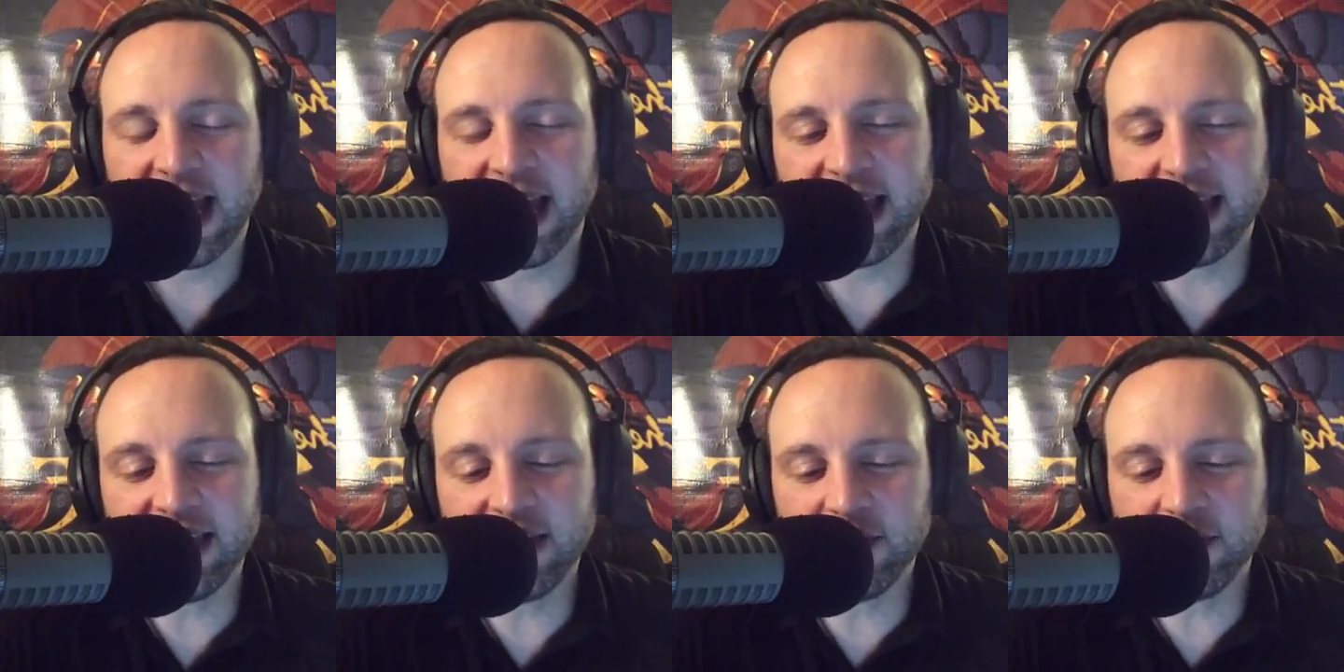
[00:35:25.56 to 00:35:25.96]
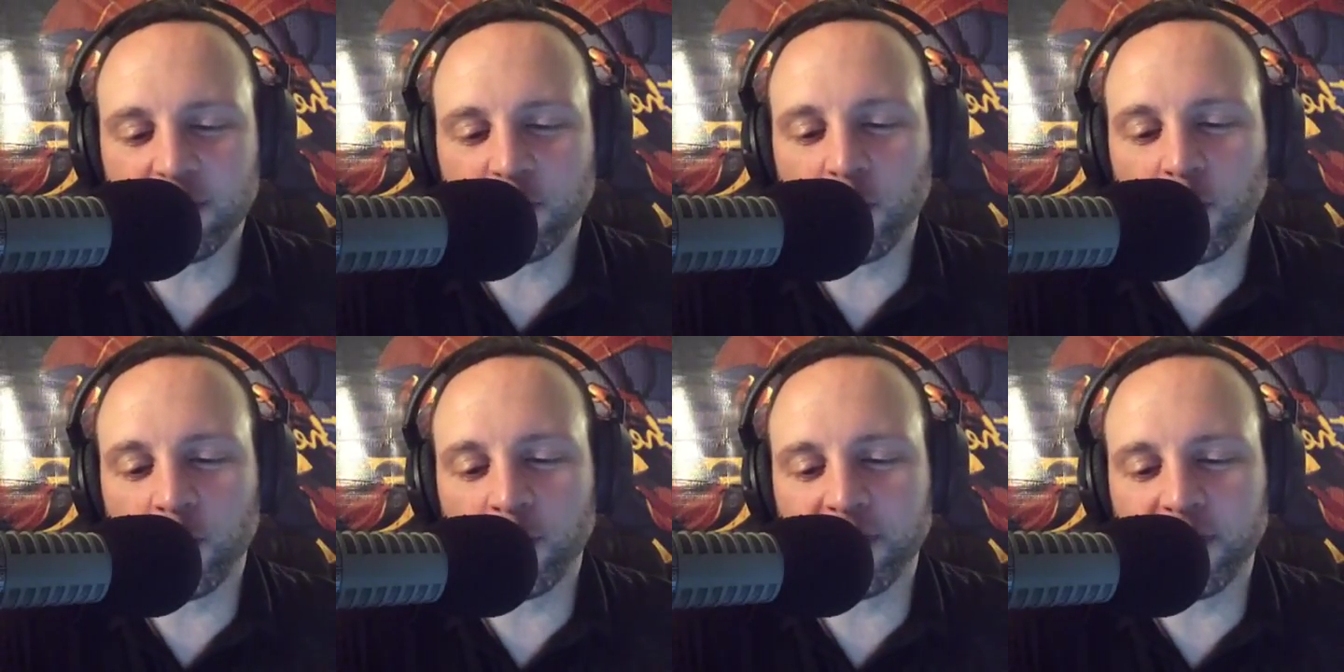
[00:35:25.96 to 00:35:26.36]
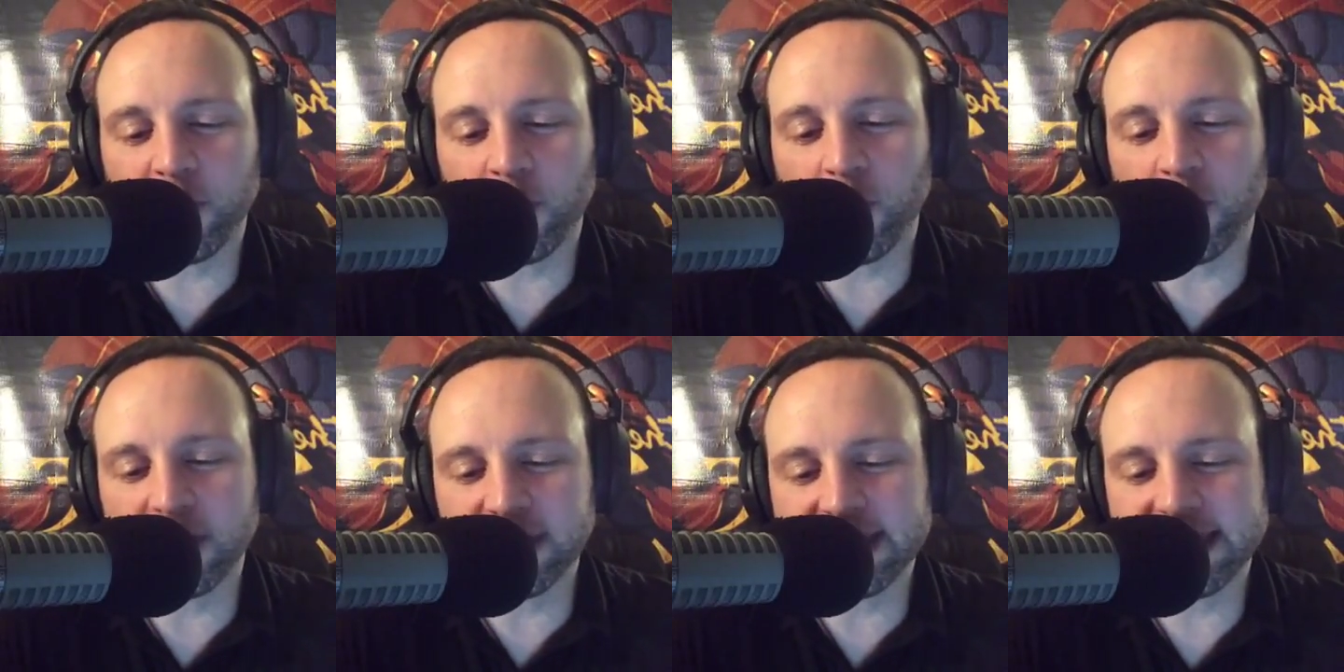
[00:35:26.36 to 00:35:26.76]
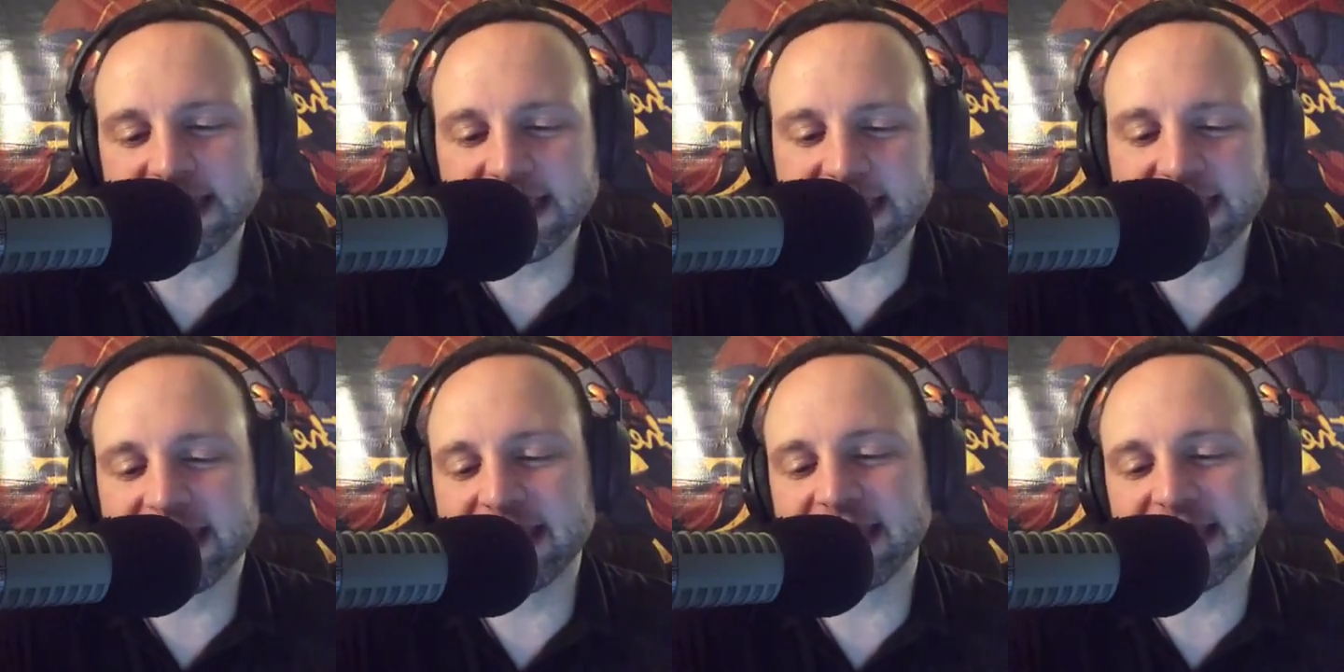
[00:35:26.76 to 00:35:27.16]
It was
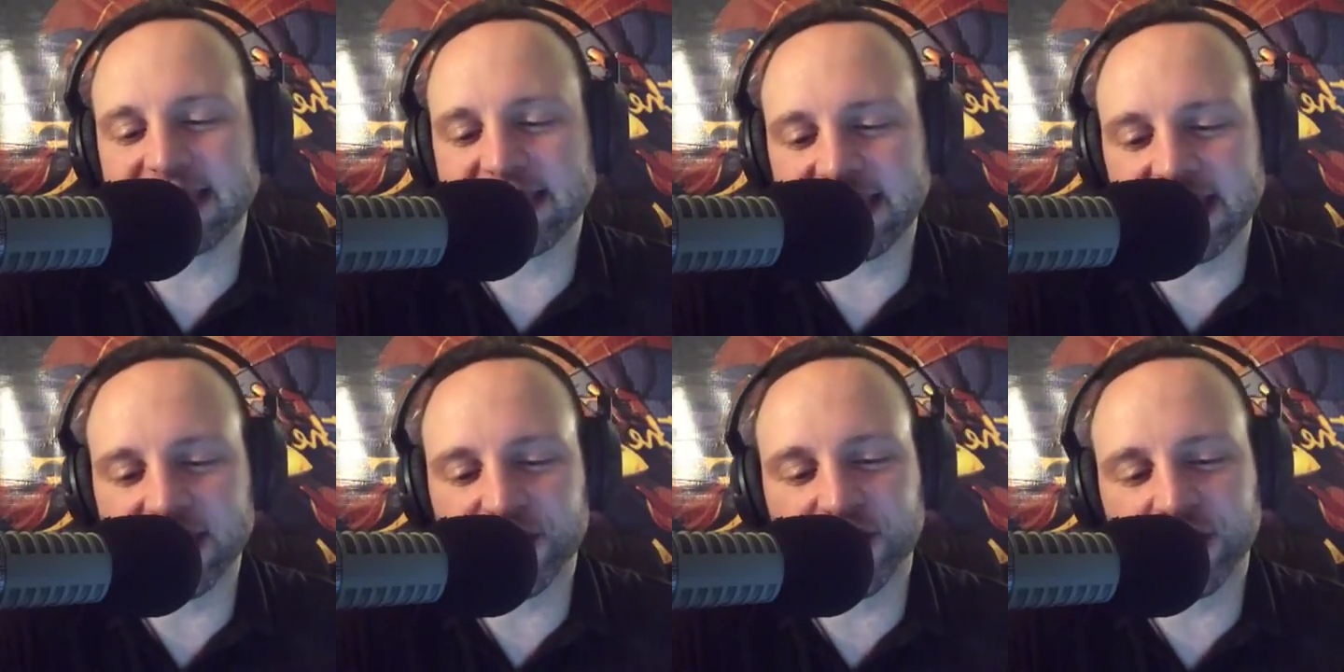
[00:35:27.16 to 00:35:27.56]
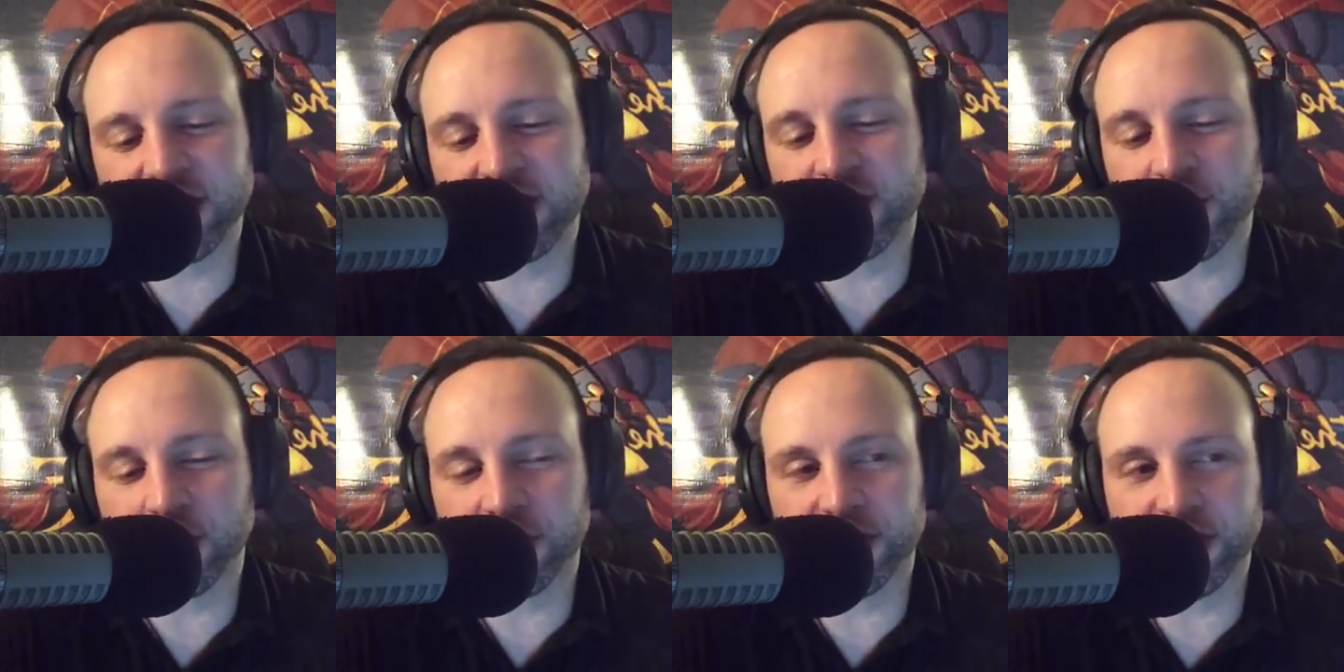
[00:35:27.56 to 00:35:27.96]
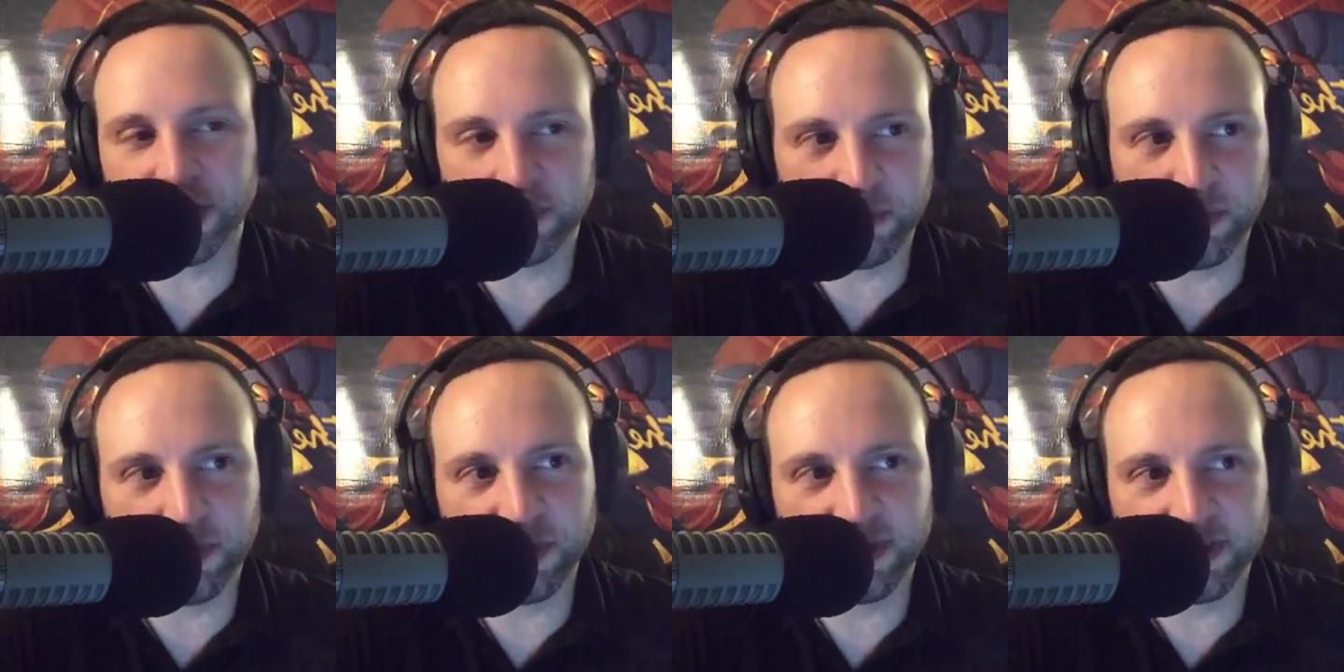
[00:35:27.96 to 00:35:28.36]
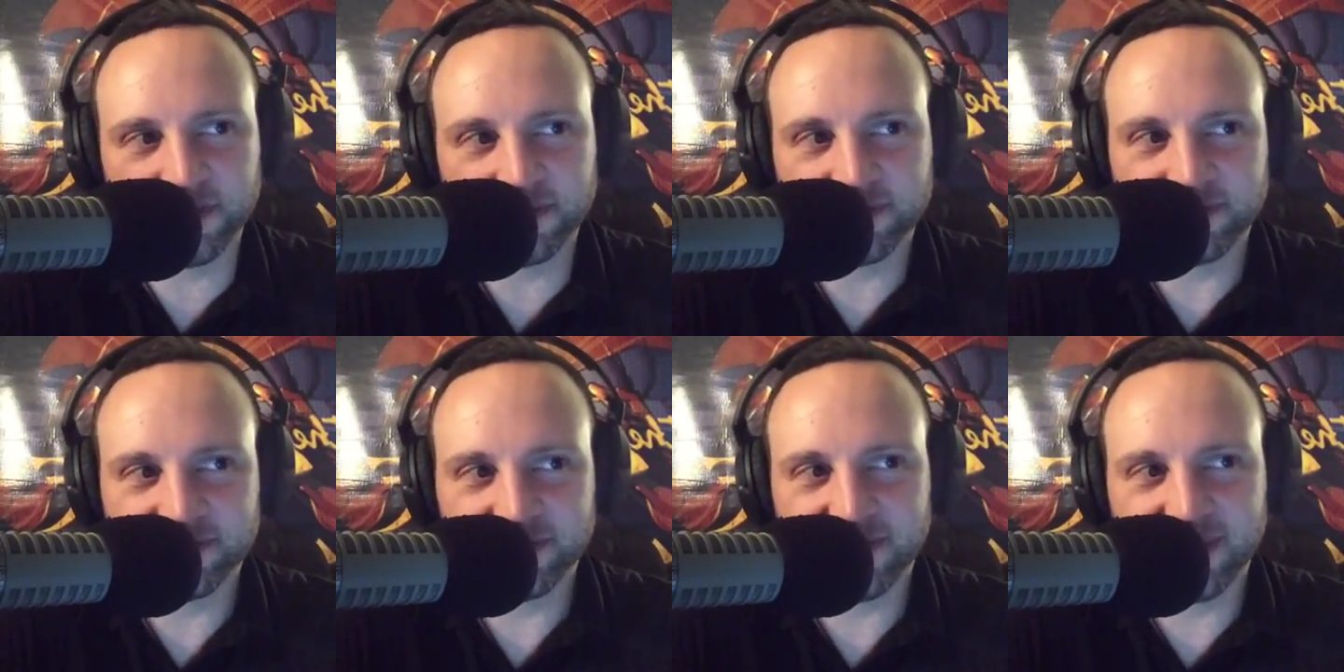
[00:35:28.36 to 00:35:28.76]
this essentially torture porn.